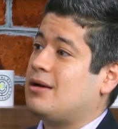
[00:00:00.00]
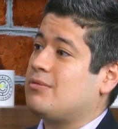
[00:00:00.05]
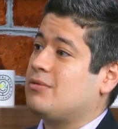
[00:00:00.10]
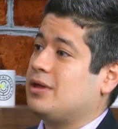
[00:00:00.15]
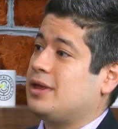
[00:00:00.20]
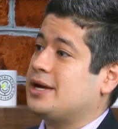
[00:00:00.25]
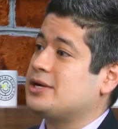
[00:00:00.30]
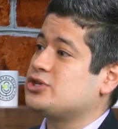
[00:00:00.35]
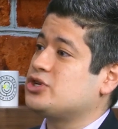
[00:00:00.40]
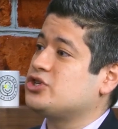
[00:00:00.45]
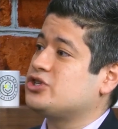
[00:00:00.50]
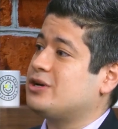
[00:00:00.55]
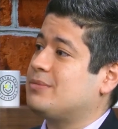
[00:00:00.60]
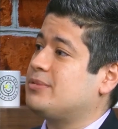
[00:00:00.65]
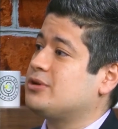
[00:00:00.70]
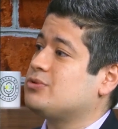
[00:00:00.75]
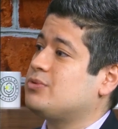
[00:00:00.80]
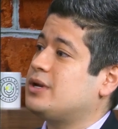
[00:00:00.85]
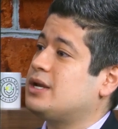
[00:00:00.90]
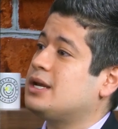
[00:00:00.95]
relationship
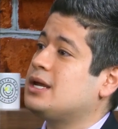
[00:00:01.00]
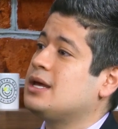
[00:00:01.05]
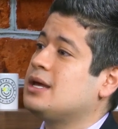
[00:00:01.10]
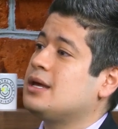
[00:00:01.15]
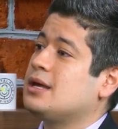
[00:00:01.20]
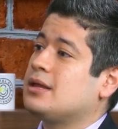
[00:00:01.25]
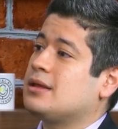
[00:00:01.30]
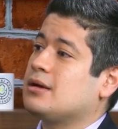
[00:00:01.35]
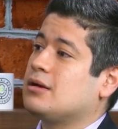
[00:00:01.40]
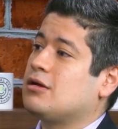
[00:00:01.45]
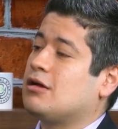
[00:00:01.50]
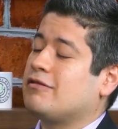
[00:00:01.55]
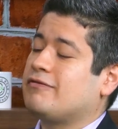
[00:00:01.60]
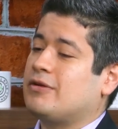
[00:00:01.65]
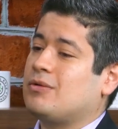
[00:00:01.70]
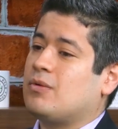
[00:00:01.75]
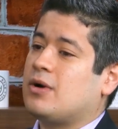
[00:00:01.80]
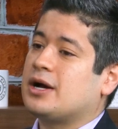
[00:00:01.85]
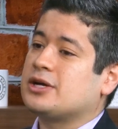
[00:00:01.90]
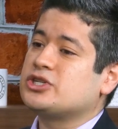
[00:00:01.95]
between the
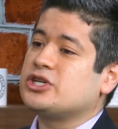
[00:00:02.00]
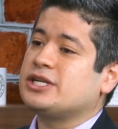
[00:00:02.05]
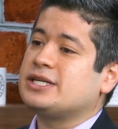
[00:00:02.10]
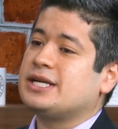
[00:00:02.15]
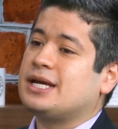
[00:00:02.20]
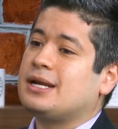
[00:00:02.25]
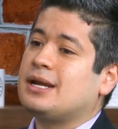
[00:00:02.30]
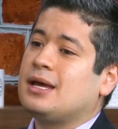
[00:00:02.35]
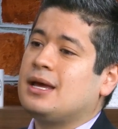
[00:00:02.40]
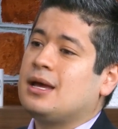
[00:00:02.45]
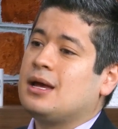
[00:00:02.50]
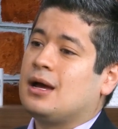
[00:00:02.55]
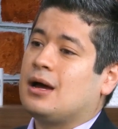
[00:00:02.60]
Gulf and Washington.